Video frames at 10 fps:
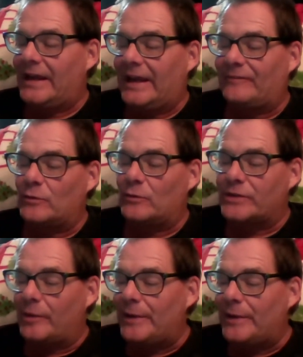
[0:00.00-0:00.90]
if it was
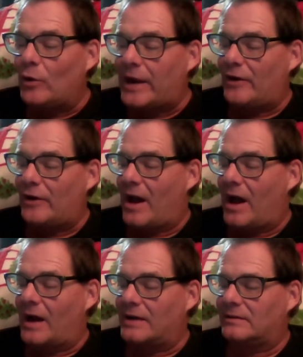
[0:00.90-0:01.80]
going to be okay or
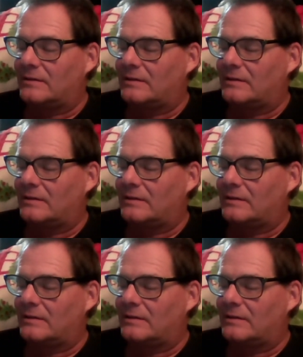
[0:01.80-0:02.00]
not.